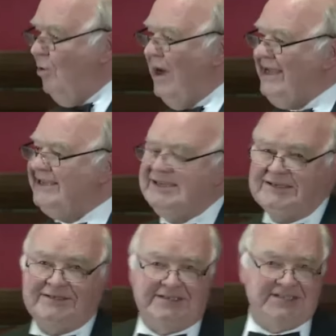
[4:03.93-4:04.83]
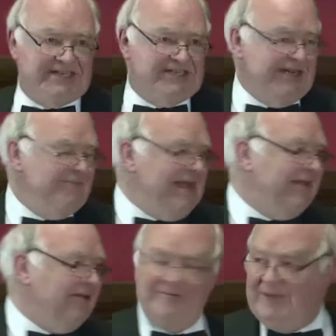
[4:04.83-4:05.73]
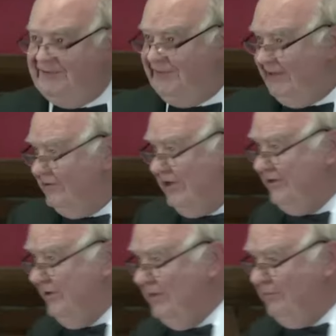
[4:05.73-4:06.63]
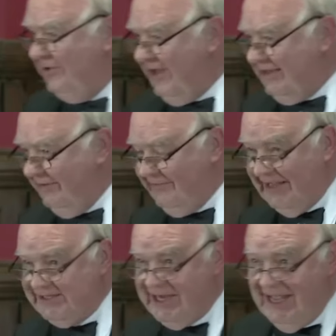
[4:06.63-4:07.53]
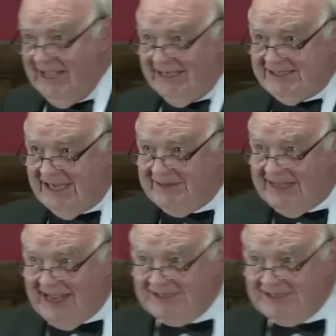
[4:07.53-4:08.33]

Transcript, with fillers: why is it that 60 million of my fellow countrymen were sacrificed? He said, the